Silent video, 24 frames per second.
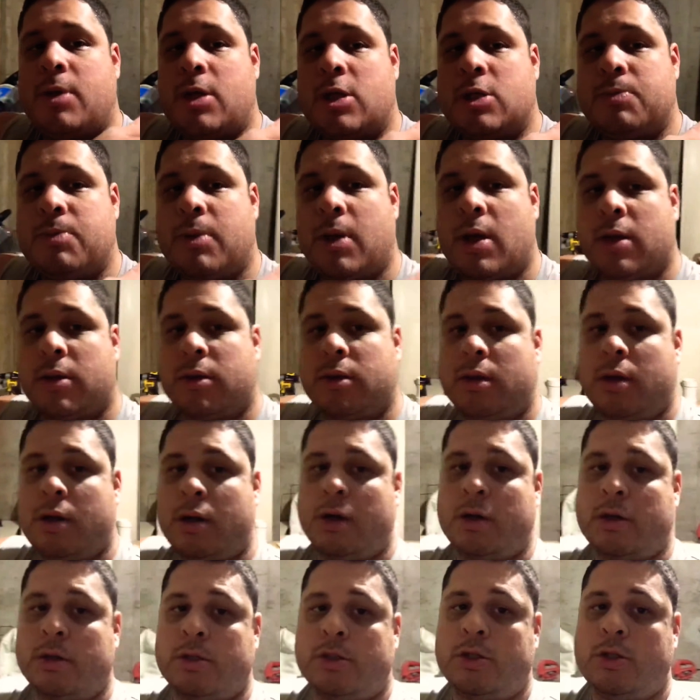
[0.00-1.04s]
piece back
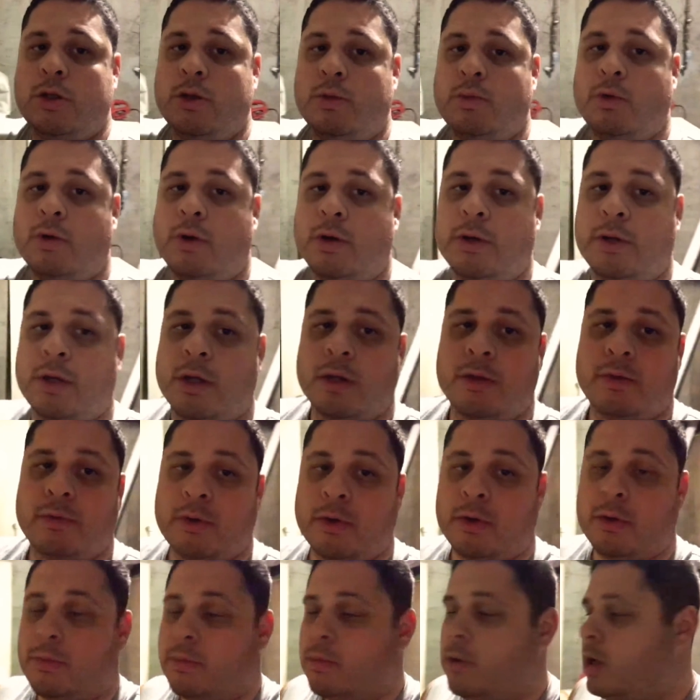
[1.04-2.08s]
there and 2 more in the other
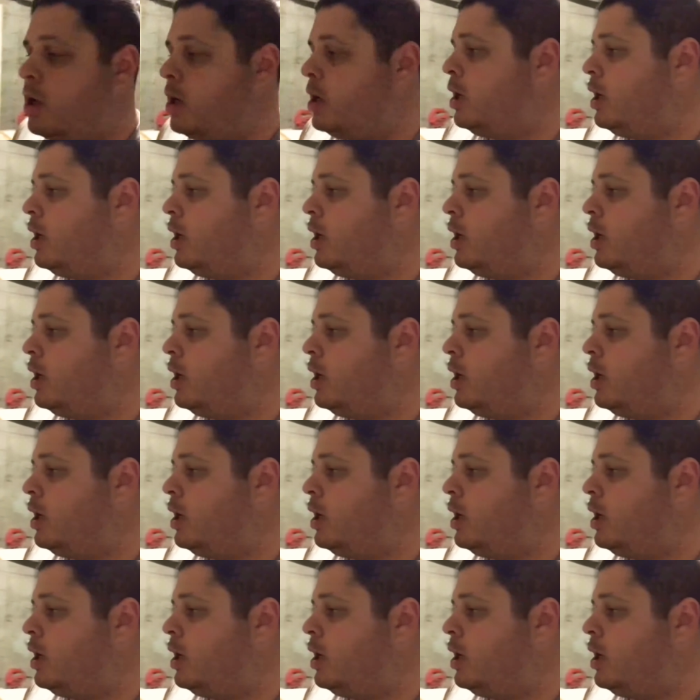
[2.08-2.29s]
room.